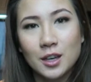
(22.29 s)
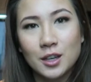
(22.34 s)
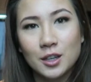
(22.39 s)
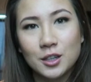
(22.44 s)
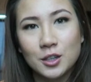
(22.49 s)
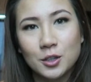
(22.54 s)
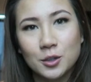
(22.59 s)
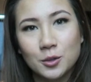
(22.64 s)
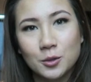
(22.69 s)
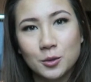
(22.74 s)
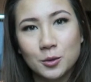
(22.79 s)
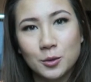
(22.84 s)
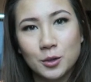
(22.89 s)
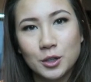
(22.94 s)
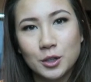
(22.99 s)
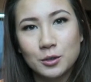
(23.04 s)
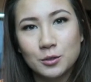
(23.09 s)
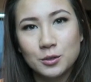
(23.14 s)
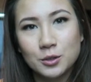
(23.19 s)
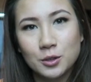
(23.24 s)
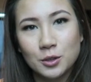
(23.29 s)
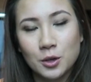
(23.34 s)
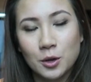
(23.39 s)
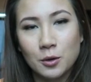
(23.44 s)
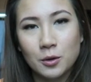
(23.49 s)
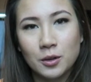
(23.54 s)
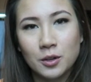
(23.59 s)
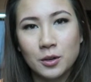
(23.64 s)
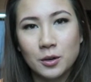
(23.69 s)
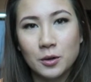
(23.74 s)
you use your
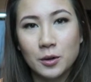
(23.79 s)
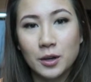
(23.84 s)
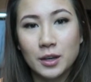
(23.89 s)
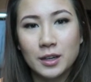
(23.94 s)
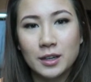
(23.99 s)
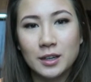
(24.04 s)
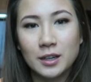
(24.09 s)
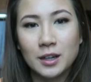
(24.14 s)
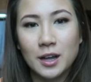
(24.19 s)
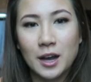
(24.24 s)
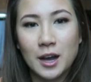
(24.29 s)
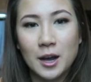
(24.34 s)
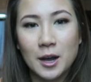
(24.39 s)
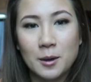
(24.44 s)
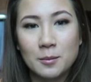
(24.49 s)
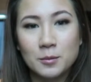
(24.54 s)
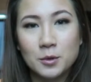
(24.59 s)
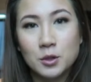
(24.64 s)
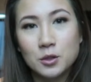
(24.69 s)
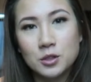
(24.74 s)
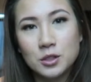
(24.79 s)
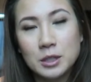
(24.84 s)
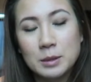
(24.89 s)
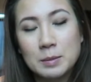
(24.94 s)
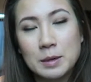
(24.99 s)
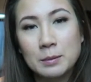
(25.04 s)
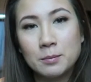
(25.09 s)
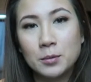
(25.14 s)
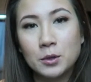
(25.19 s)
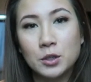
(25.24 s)
coconut oil, usually
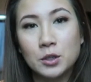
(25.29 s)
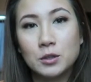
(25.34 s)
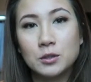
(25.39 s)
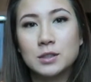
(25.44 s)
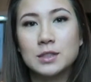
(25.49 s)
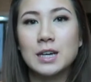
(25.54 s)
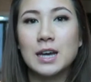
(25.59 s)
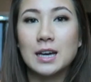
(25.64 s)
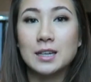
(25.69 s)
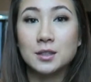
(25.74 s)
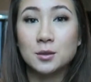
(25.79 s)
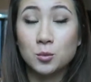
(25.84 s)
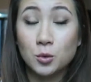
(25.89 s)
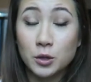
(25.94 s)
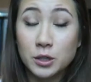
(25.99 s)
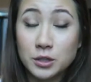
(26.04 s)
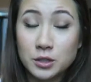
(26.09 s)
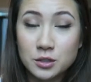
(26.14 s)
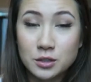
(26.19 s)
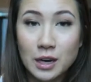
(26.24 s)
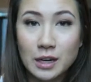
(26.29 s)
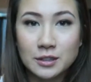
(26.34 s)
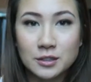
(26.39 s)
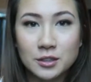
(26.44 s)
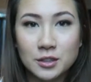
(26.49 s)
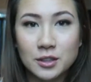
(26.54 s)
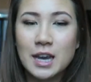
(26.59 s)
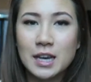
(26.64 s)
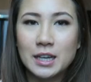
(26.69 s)
people use it as a moisturizer.